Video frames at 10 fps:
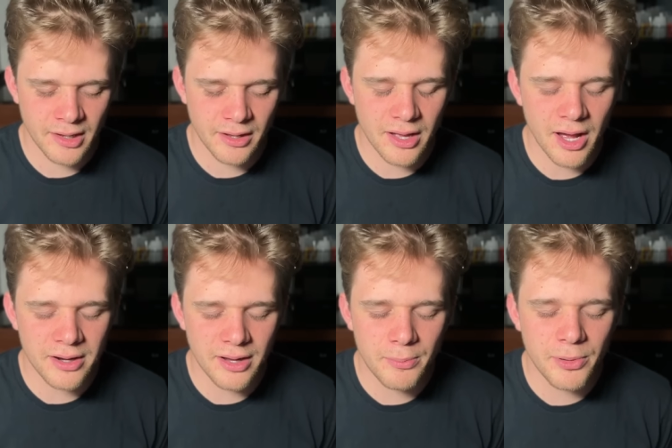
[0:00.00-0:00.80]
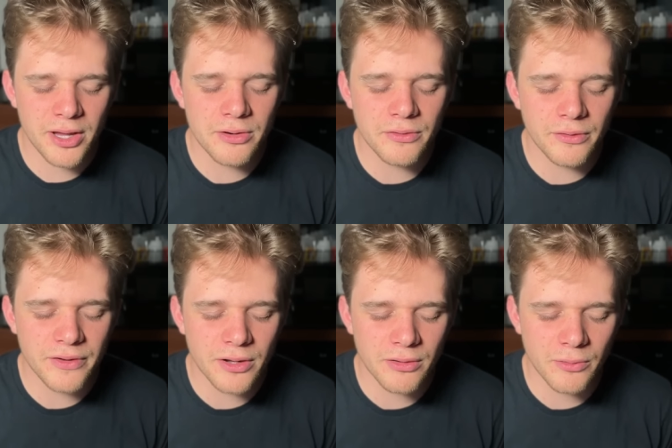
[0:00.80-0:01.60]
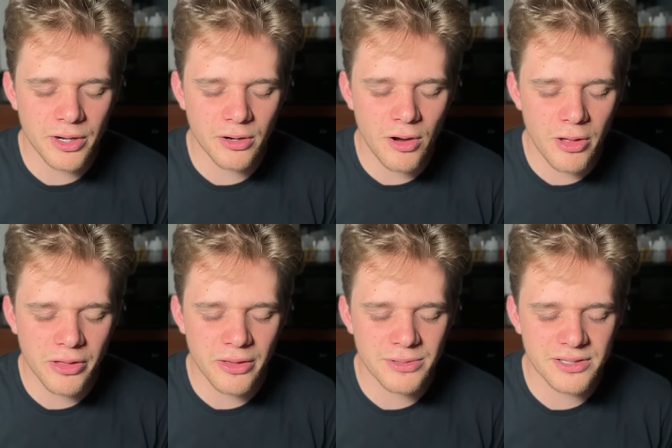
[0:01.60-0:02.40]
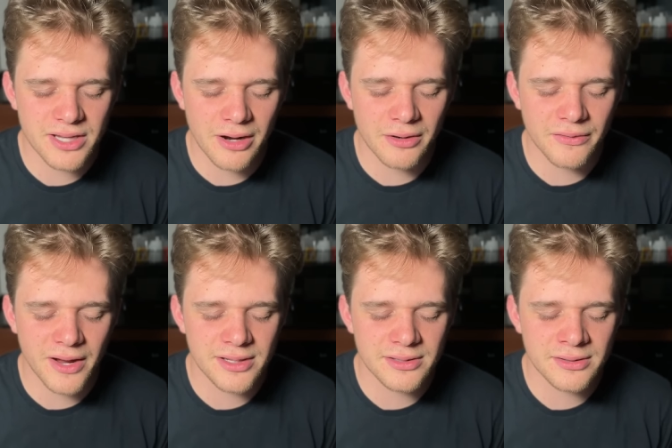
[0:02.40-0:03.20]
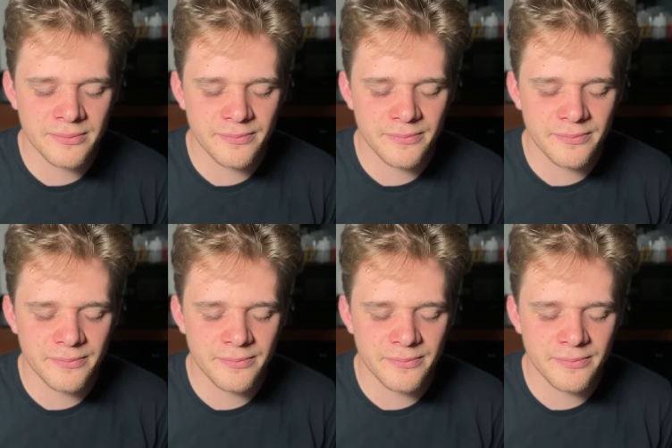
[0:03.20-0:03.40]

God, I pray you to reveal what you're calling them to sacrifice.